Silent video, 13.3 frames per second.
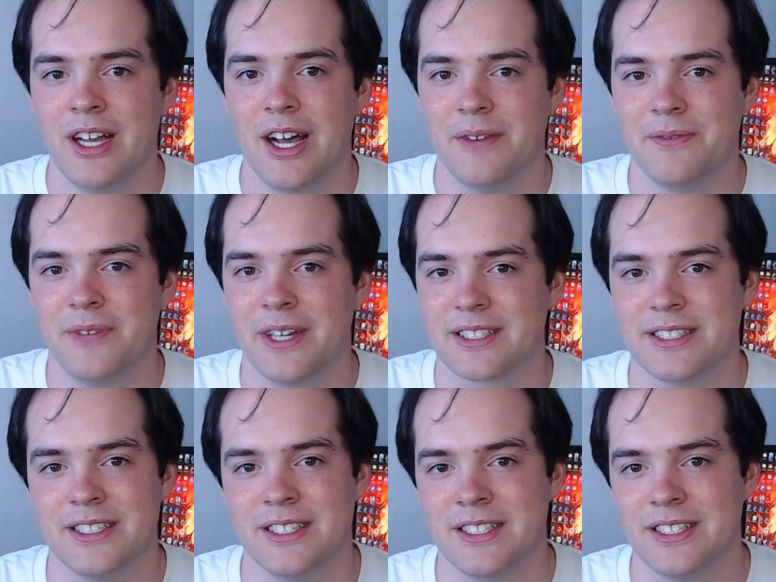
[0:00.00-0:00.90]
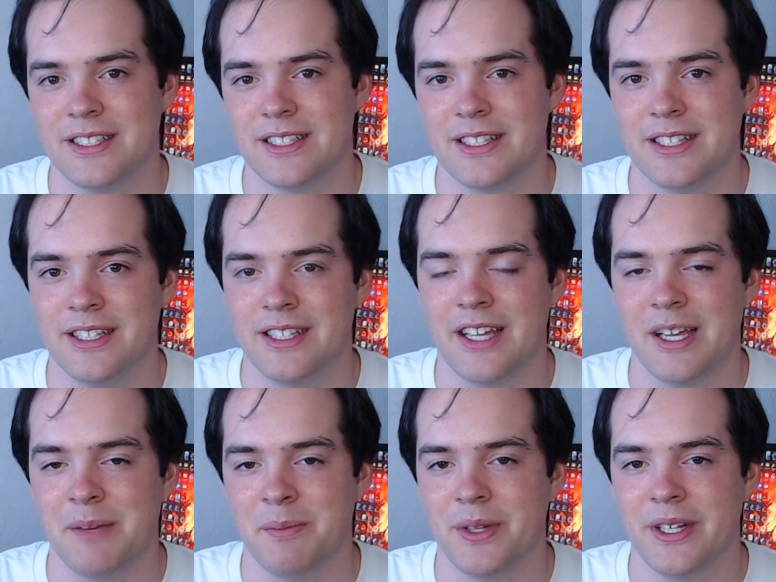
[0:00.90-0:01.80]
affected the
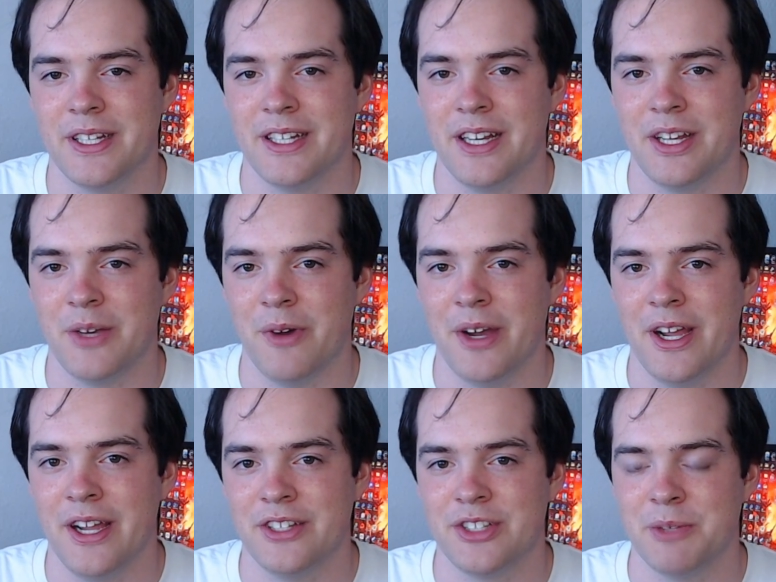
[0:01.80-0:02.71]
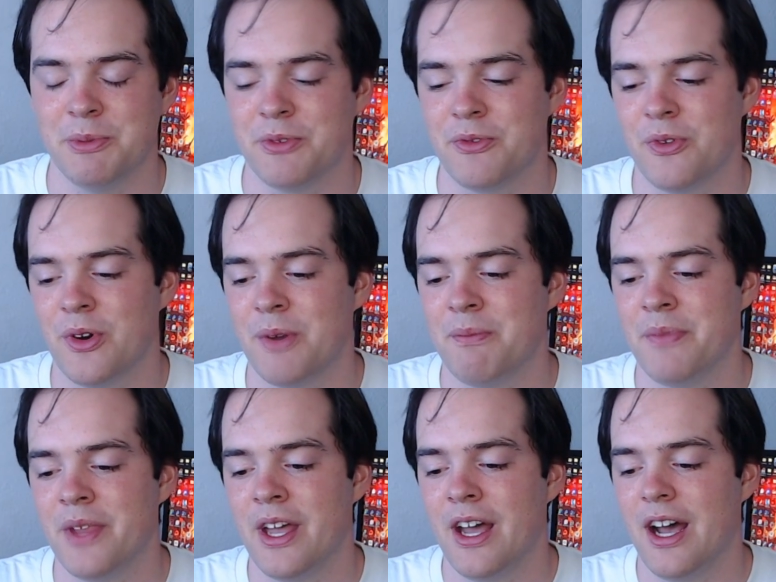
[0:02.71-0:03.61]
gameplay in any way, shape, or form.
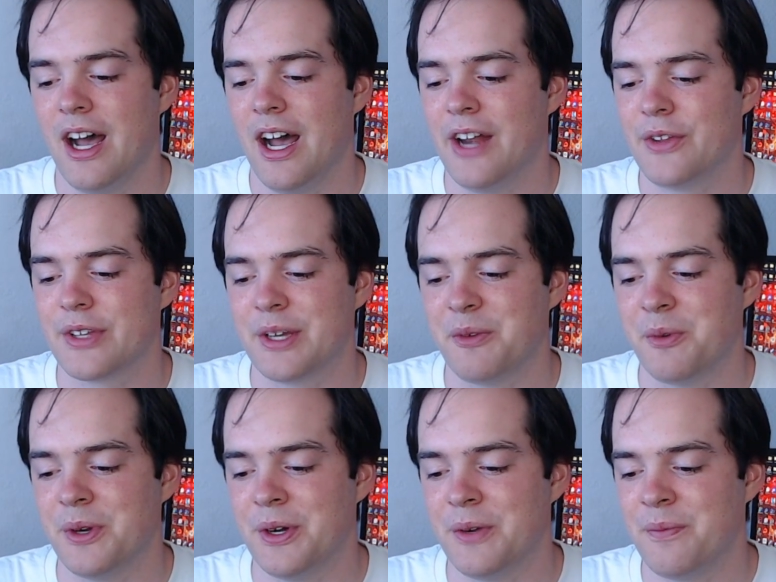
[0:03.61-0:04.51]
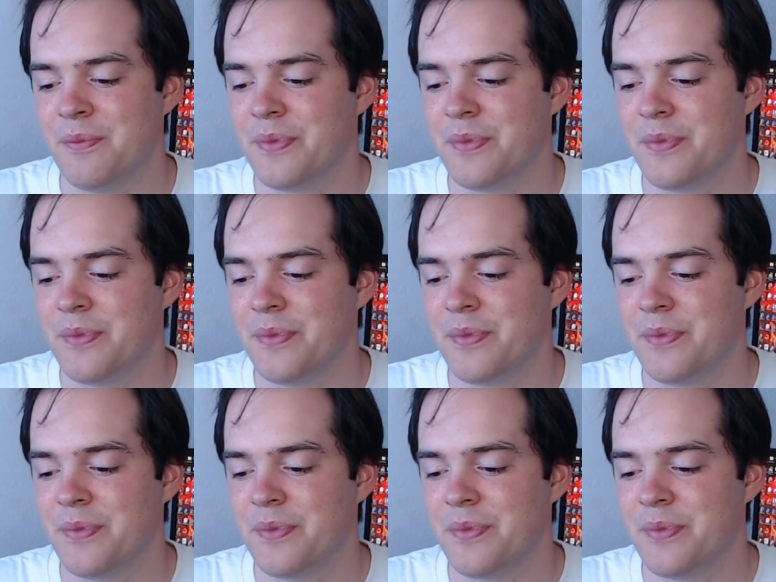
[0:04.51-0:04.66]
I don't think it will.